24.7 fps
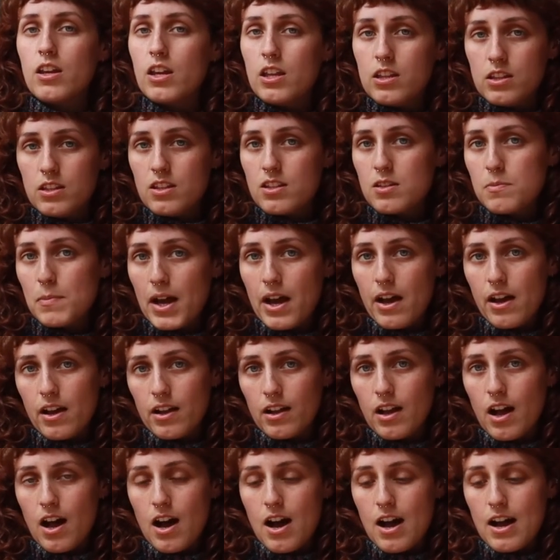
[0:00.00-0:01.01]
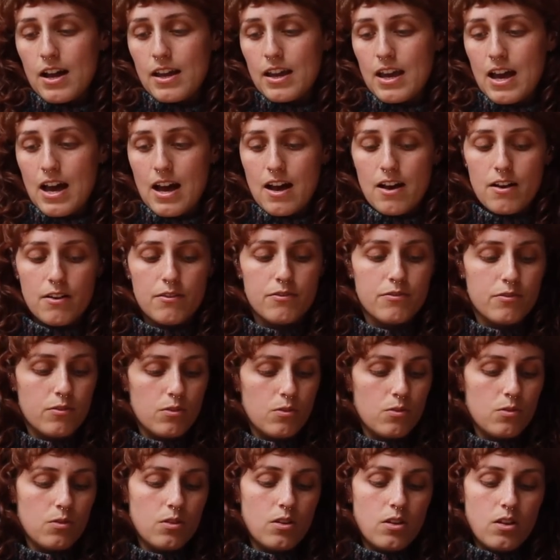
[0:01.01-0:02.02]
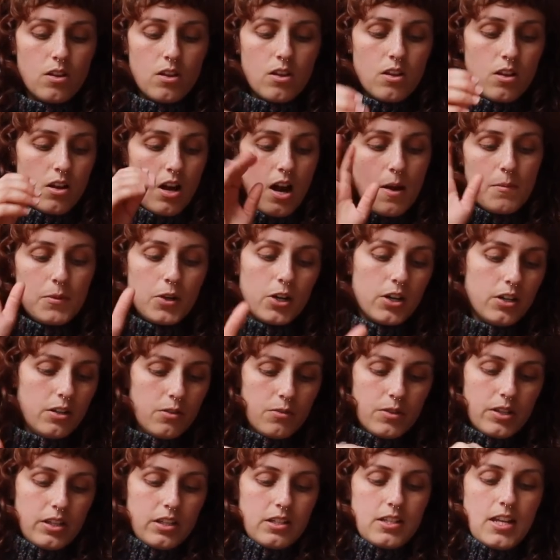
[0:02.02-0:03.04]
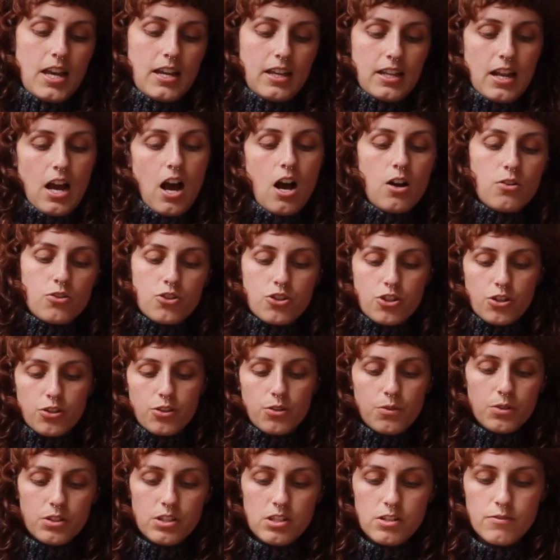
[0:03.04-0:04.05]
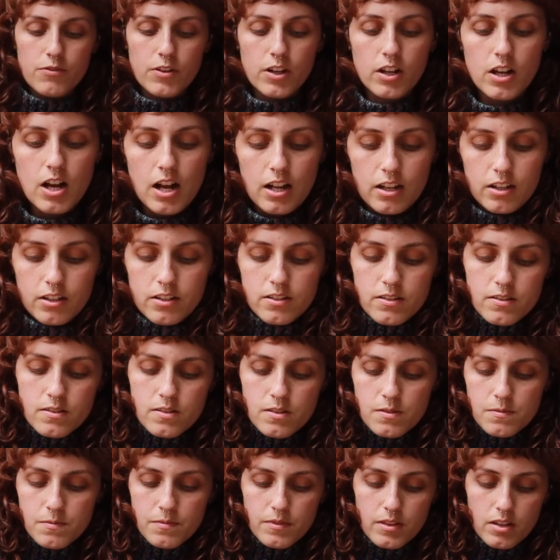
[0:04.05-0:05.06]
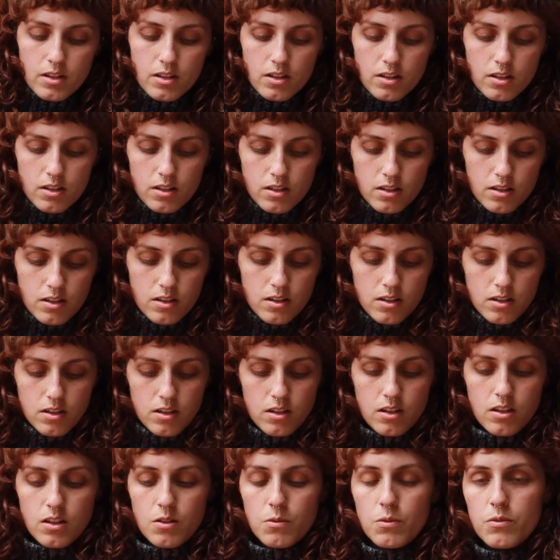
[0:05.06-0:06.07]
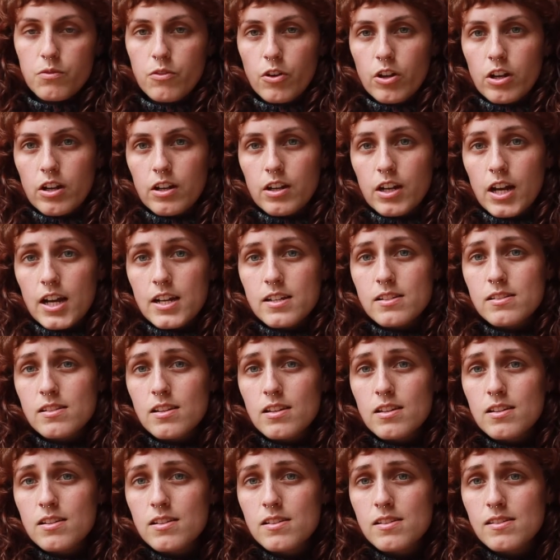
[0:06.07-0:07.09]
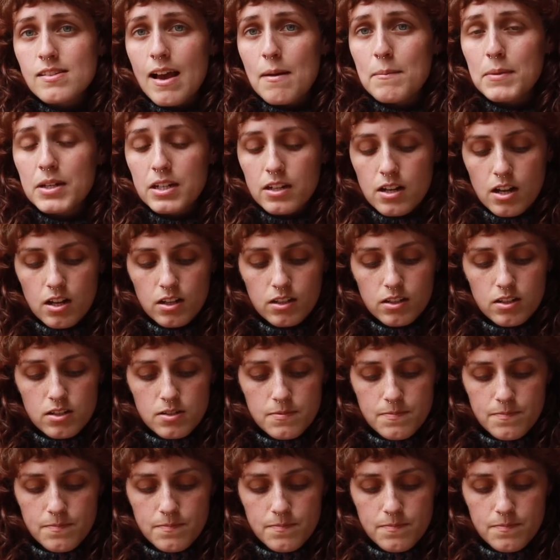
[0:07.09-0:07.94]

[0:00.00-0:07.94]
in this bag I have, I'm not gonna really take it out, I'll show you all the different colors. We've got a nice salmon color.